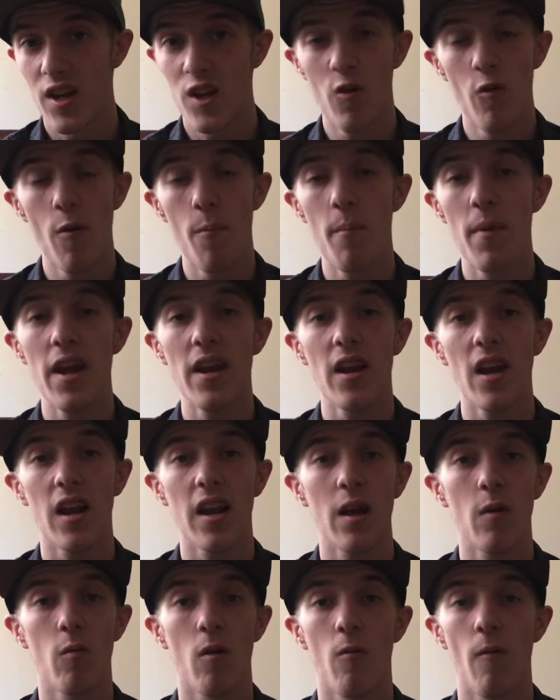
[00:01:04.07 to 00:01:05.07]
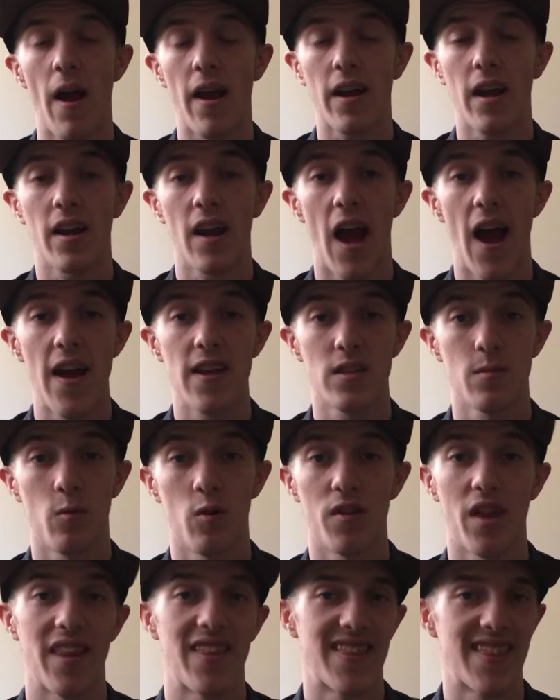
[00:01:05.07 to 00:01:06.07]
you immediately were
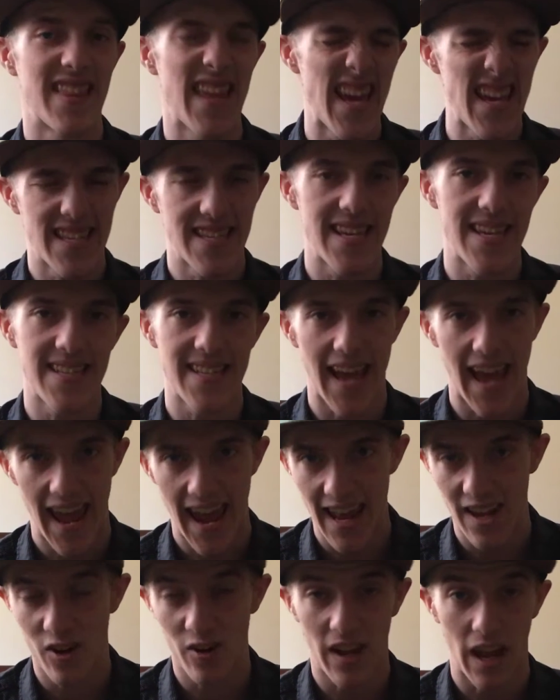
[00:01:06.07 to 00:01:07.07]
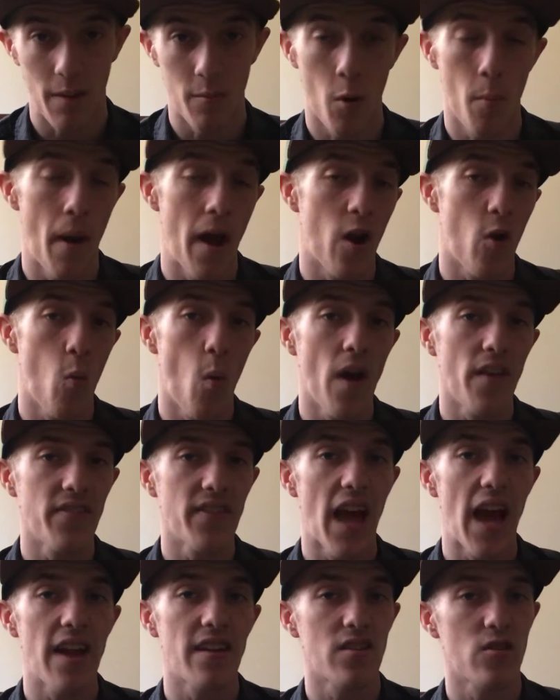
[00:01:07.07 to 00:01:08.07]
recognizable that this is a Halo game. No matter what
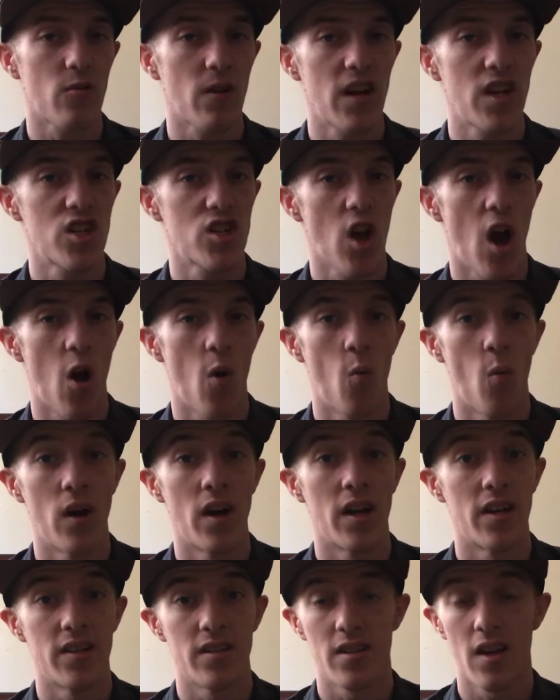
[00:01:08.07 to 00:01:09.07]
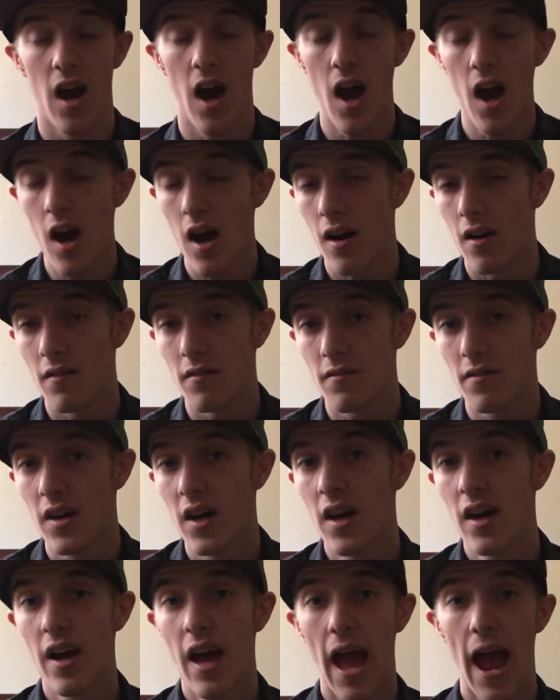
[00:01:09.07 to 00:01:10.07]
that screenshot was of,
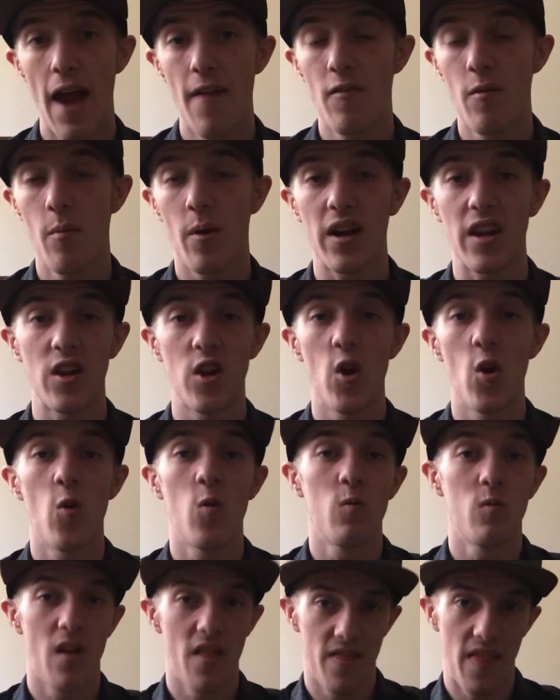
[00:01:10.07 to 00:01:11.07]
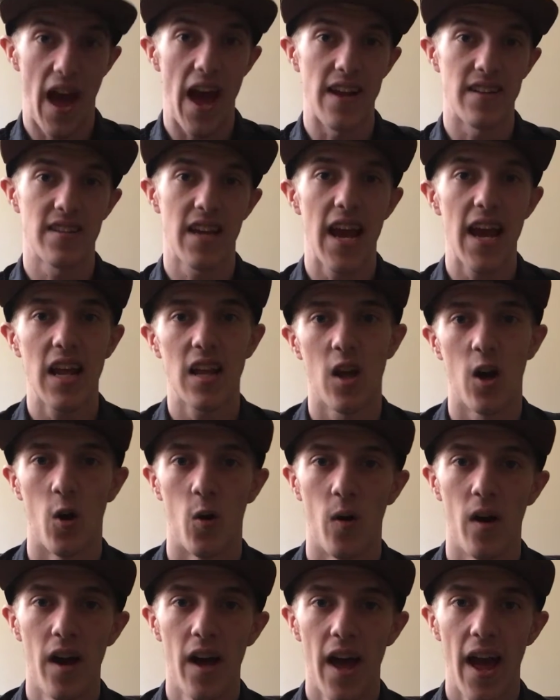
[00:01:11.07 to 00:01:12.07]
everybody knew that's
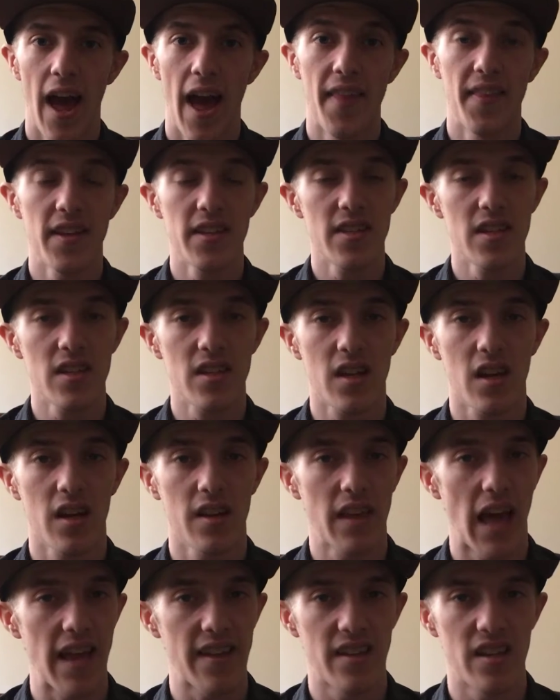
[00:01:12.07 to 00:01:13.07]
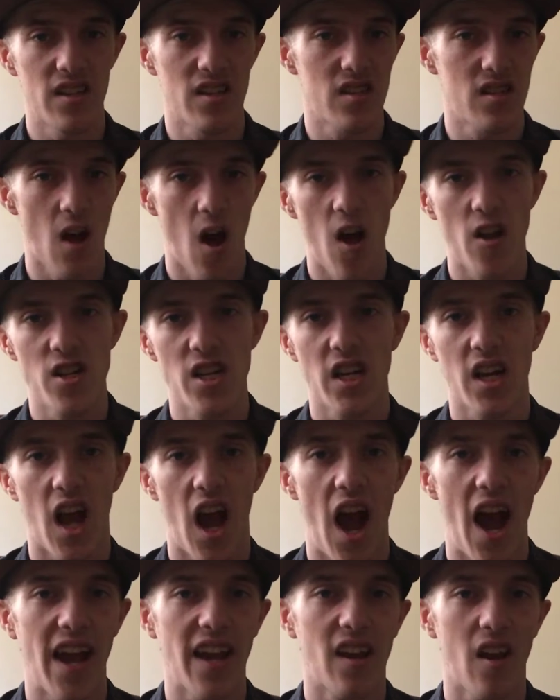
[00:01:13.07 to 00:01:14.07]
Halo. And this is that nostalgic,
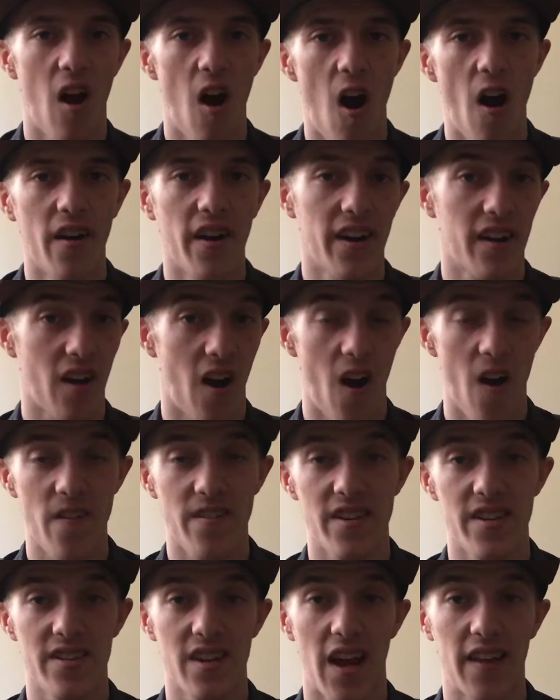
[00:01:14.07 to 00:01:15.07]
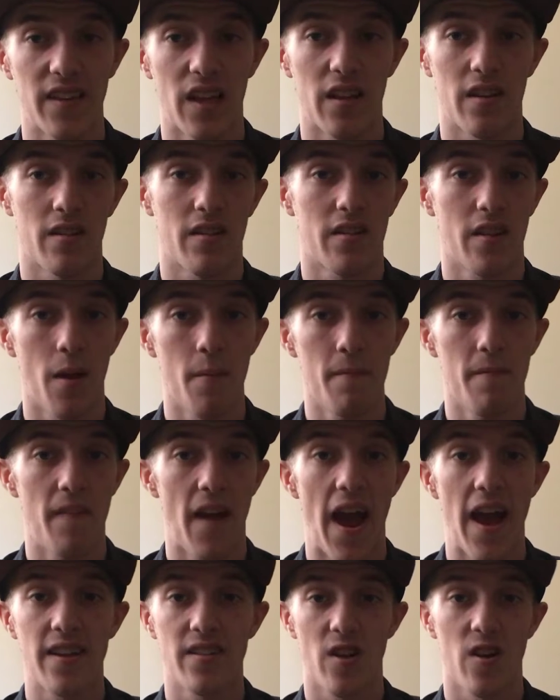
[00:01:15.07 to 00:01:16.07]
iconic art design that some
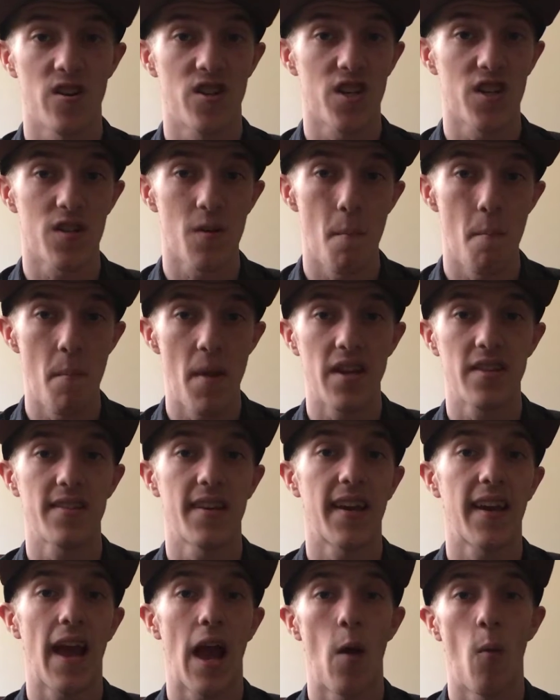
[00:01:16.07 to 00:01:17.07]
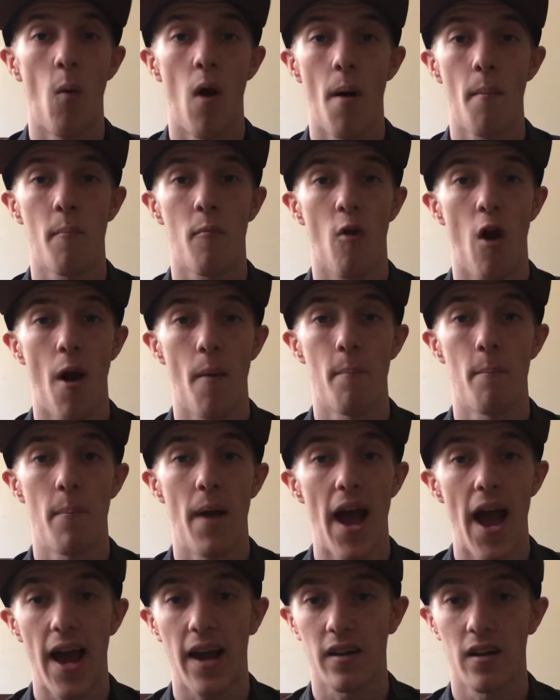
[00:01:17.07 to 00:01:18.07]
fans are just missing and want brought
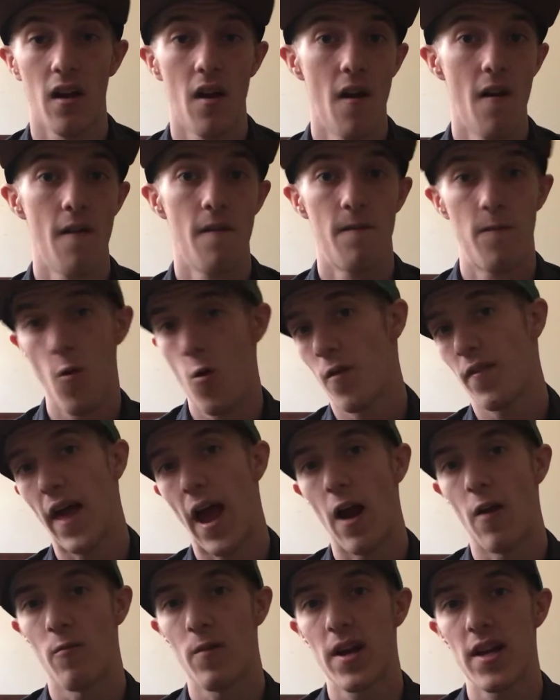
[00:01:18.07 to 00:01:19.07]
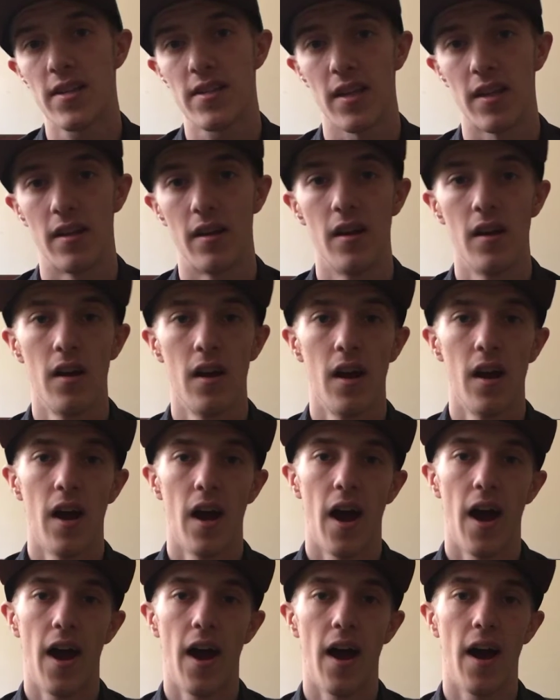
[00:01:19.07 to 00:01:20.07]
back for that reason.
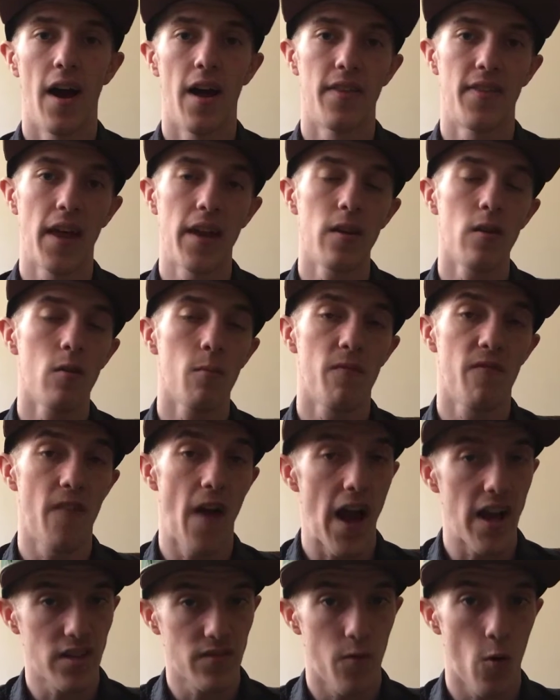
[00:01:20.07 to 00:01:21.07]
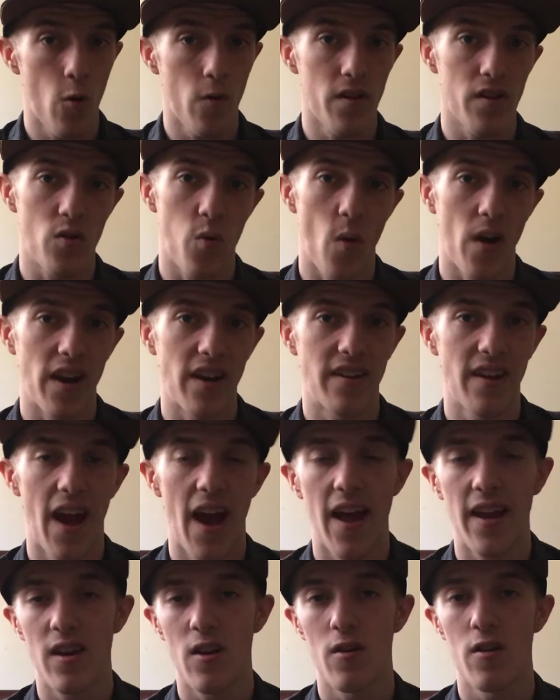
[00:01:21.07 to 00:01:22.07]
Then you fast forward to
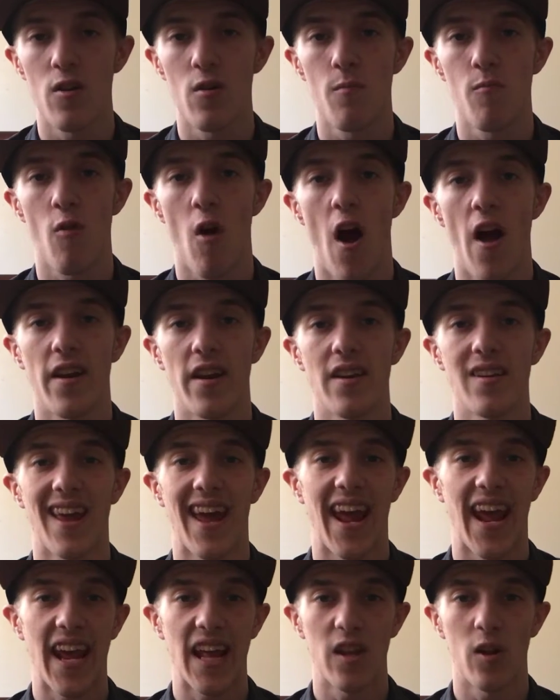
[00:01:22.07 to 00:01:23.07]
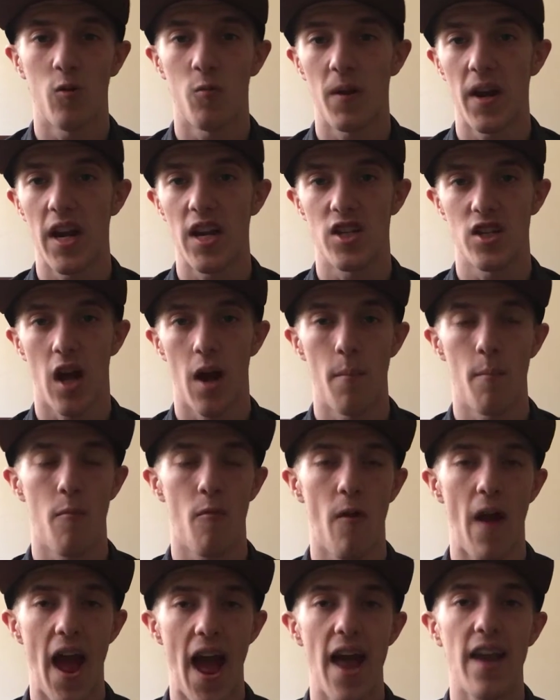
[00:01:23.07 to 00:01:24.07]
2010 and you're brought into Halo Reach, a
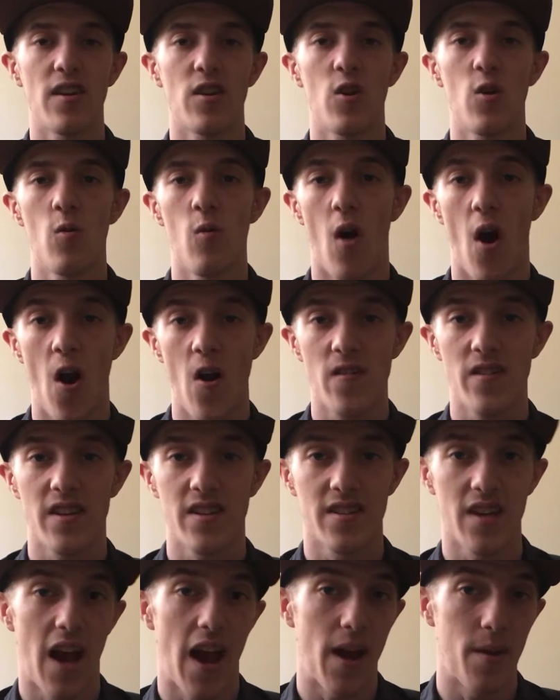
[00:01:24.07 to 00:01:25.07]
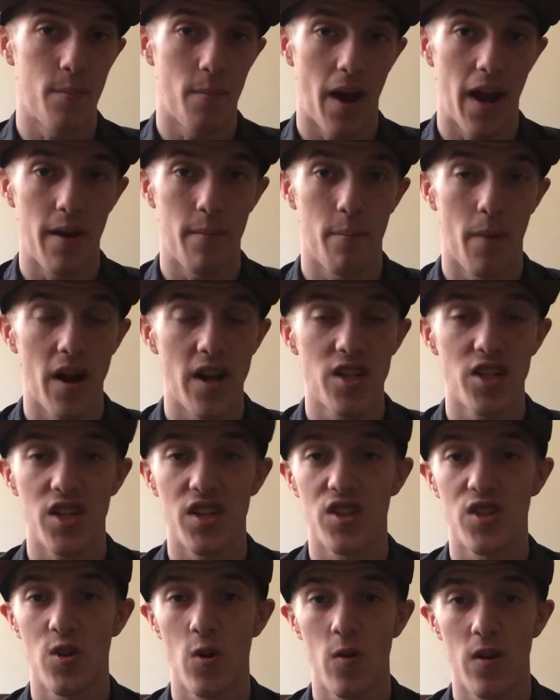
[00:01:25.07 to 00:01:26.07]
brand new art design by Bungie
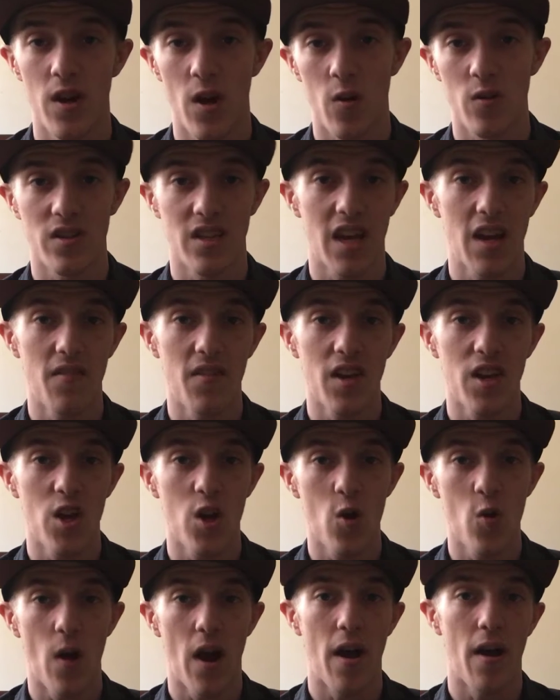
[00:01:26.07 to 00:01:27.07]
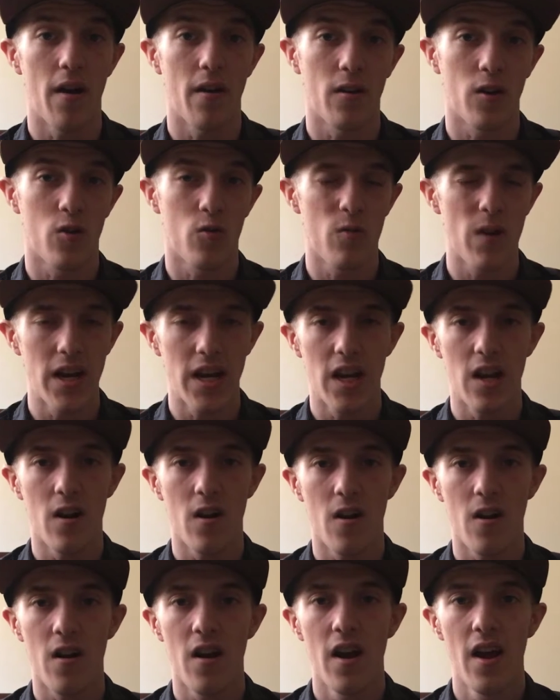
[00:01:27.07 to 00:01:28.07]
Studios, giving you a
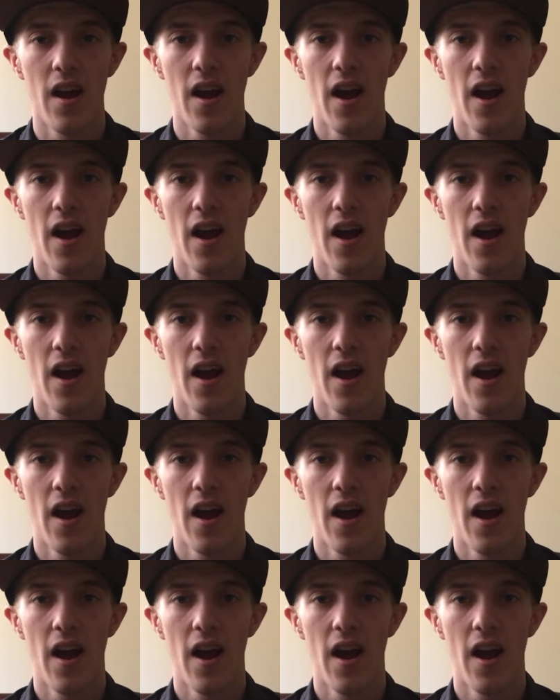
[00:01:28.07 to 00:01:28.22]
grittier